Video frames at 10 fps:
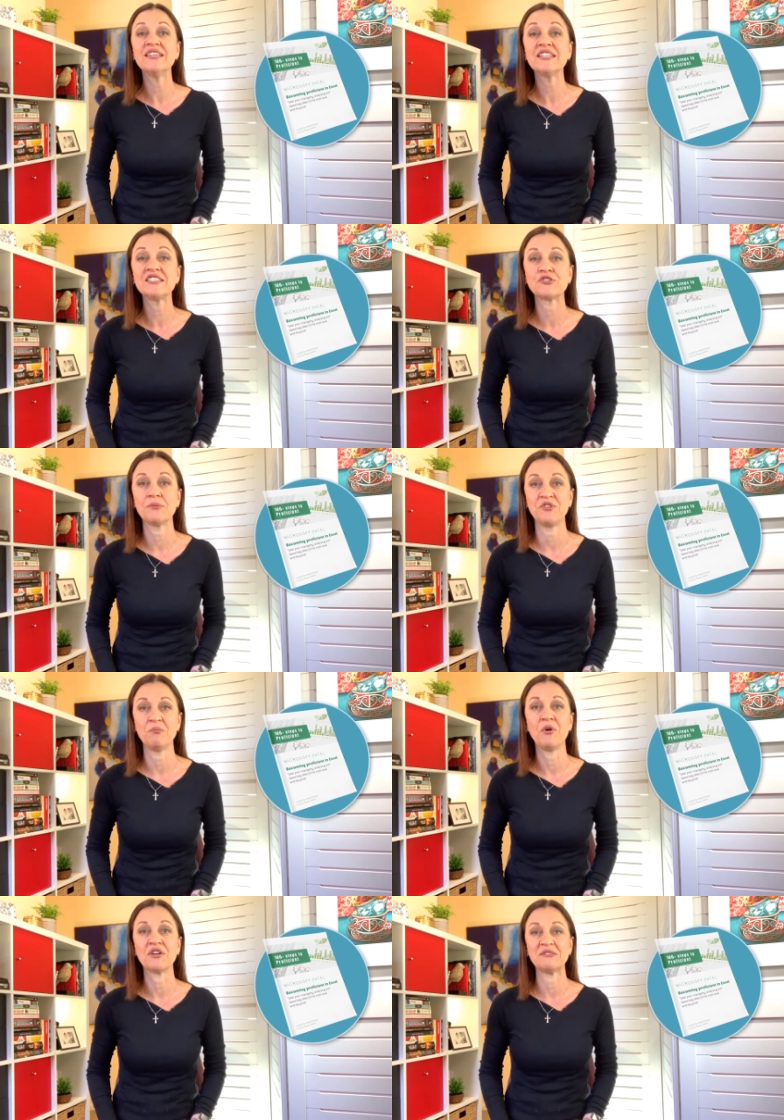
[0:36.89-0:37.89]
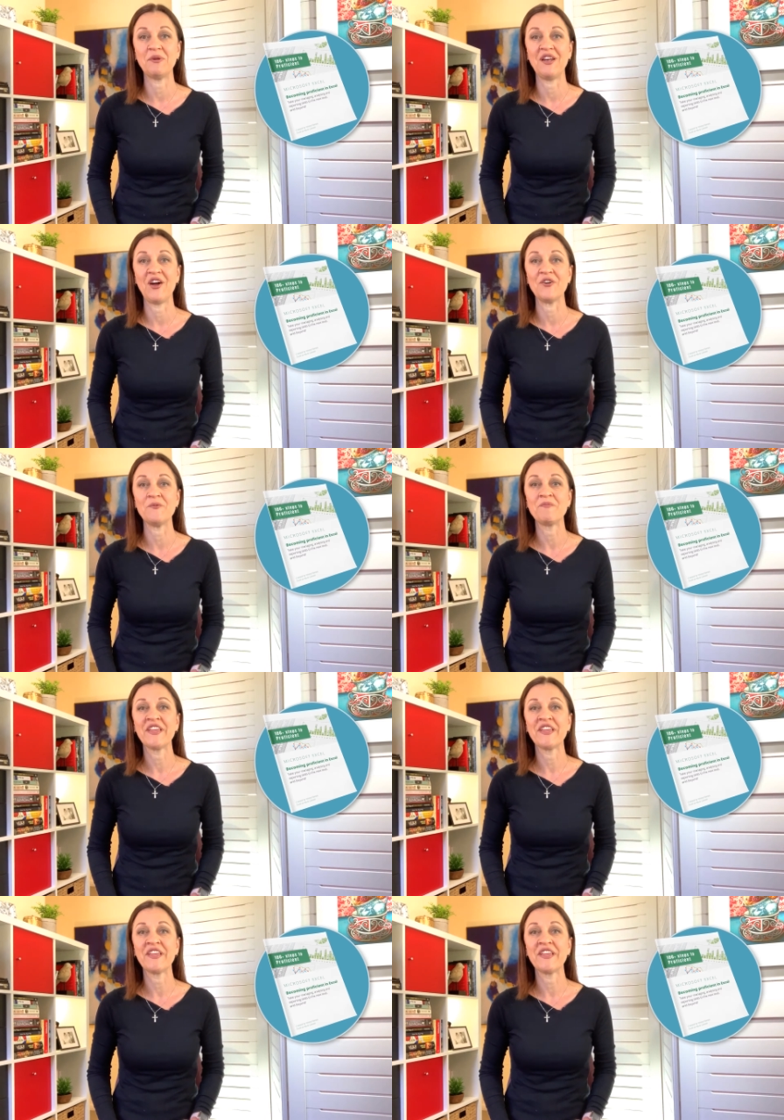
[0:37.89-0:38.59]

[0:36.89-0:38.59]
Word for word: in the description box below.